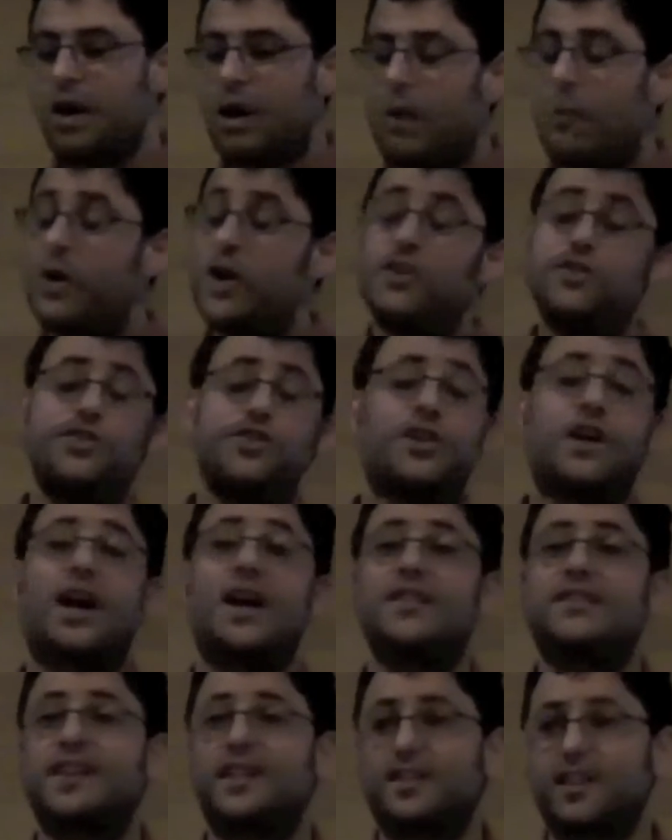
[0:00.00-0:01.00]
Where's your
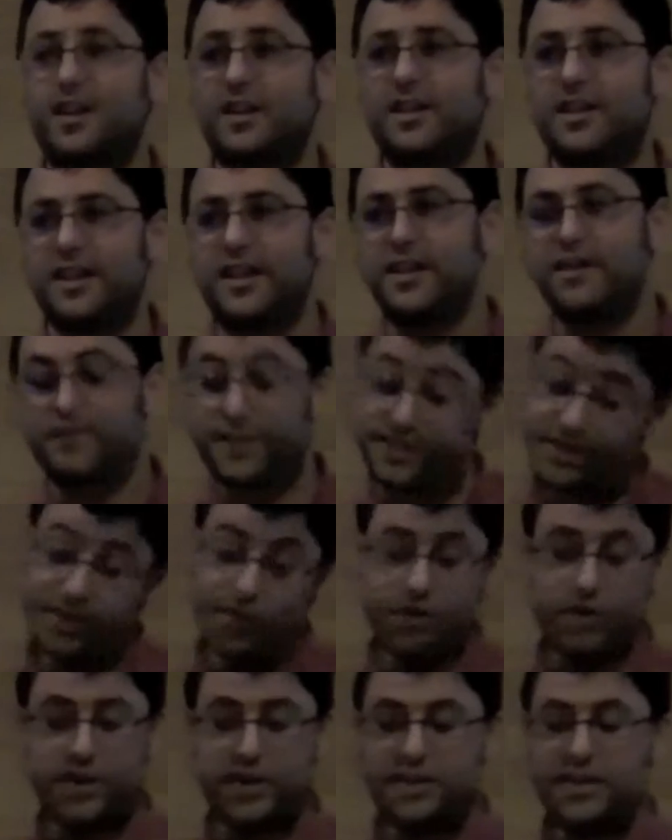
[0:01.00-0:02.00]
content going to live? It's
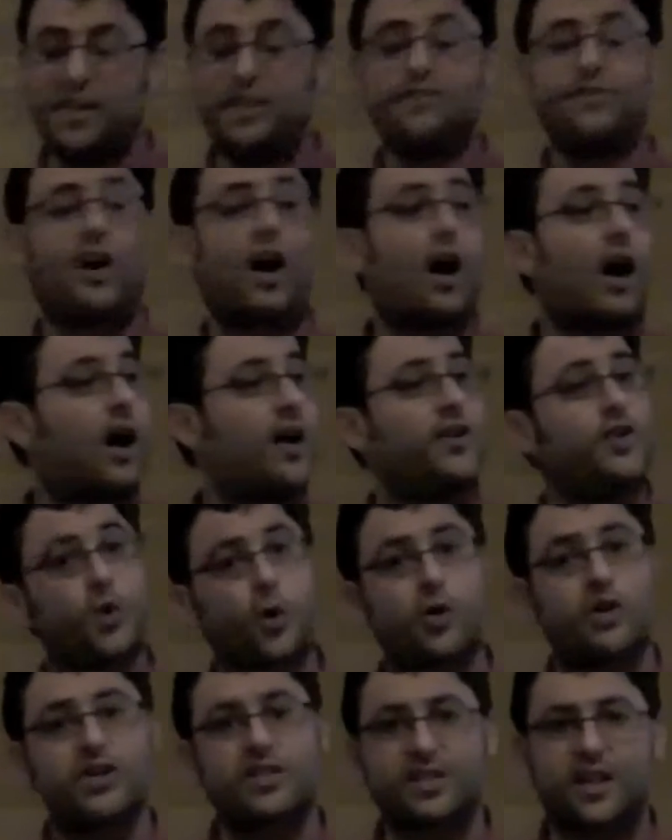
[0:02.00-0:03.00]
either going to live on
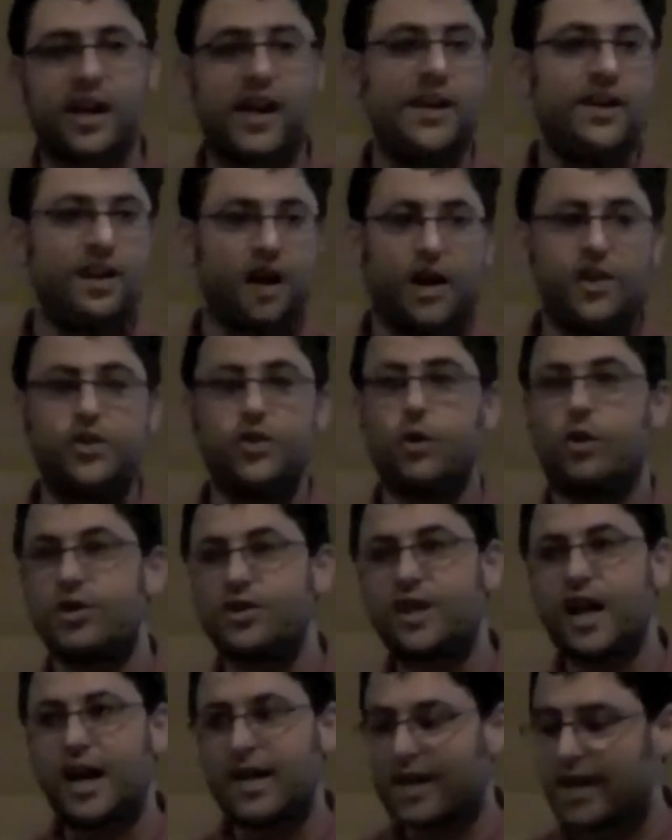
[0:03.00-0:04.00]
your site, on your
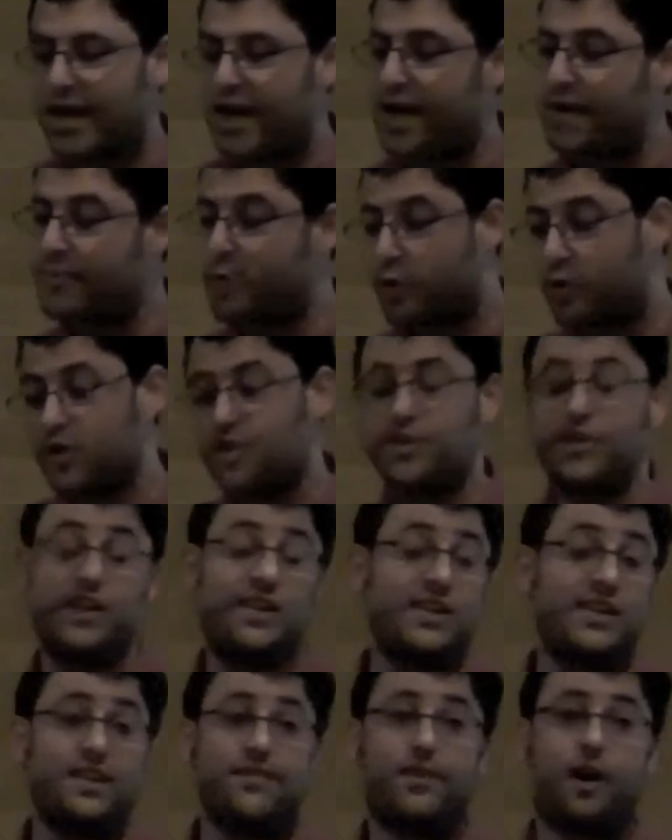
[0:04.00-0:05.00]
.com, or it's going
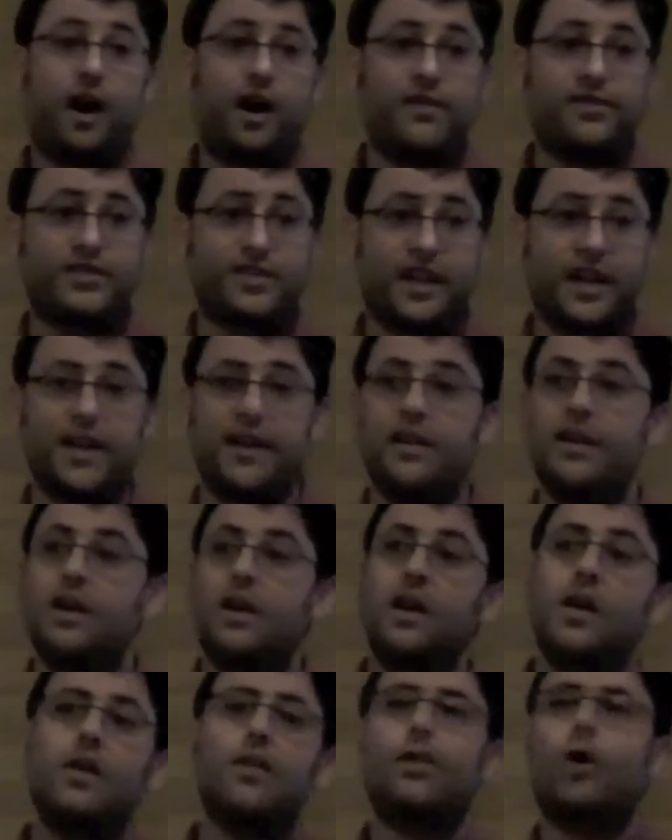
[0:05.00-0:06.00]
to live off-site.
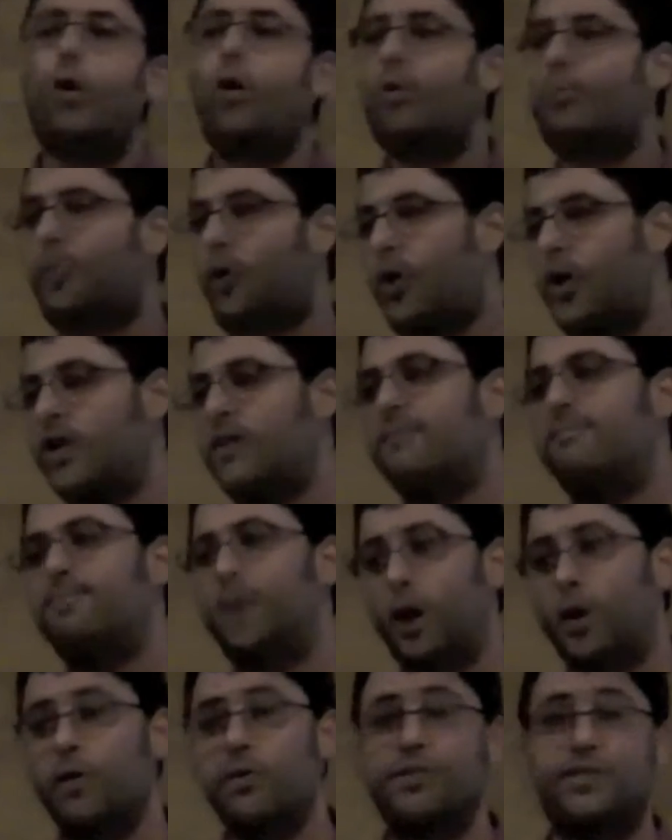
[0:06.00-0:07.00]
The whole point of
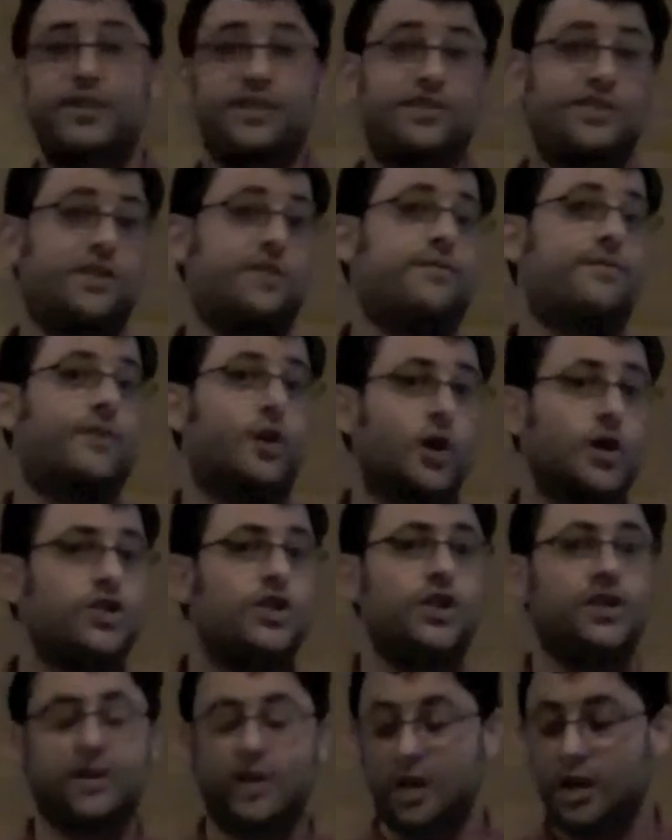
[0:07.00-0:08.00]
both is
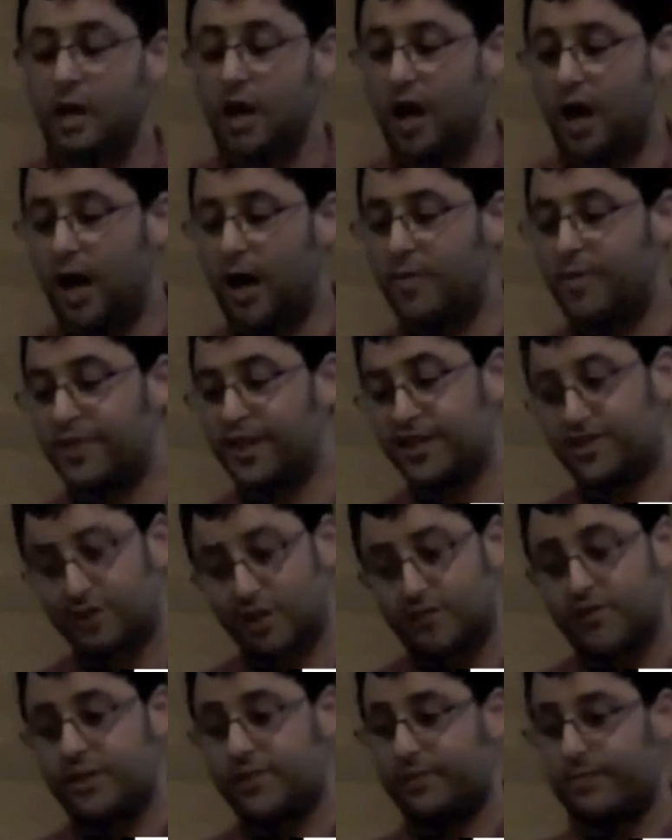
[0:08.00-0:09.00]
conversion, but they
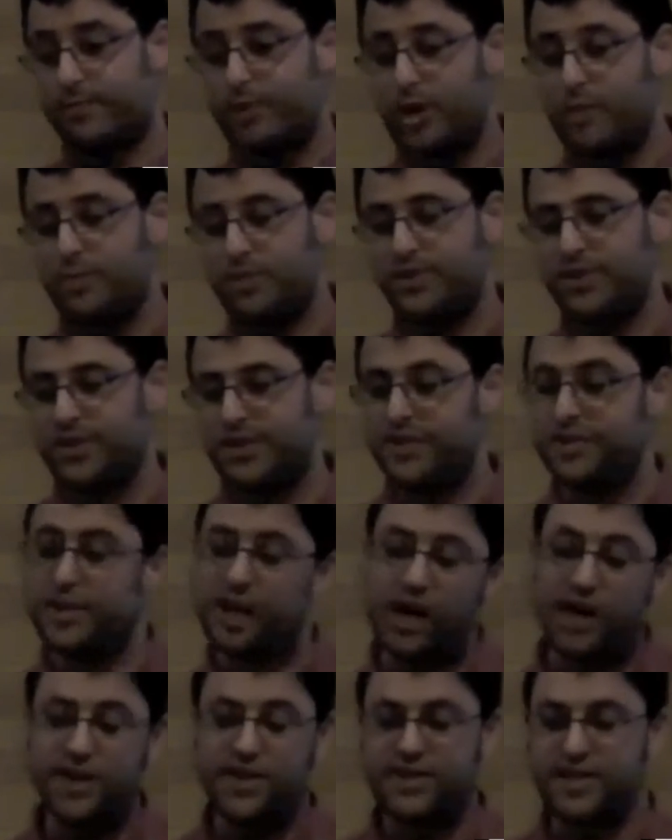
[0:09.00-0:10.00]
serve different purposes.
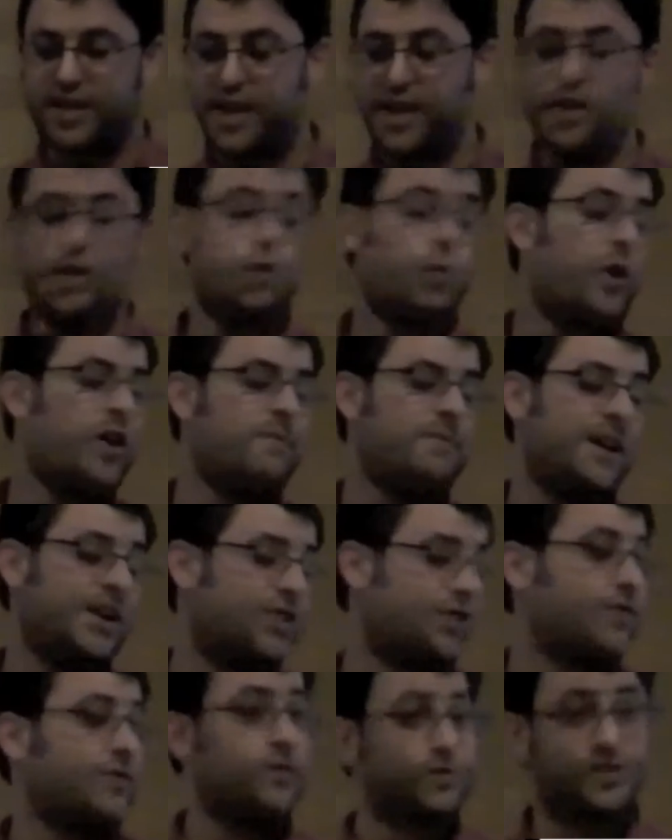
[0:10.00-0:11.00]
On-site, you want to make
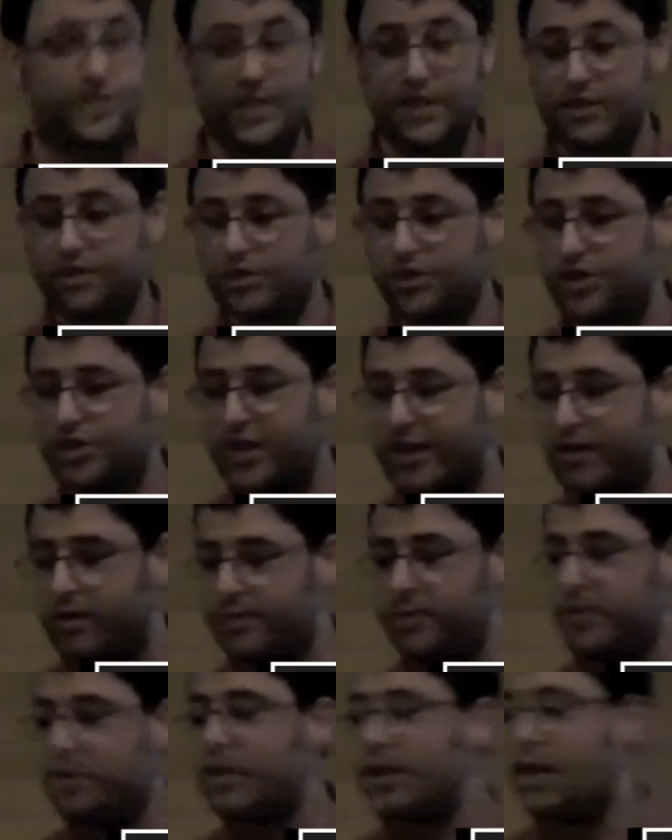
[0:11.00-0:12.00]
sure those things are shareable.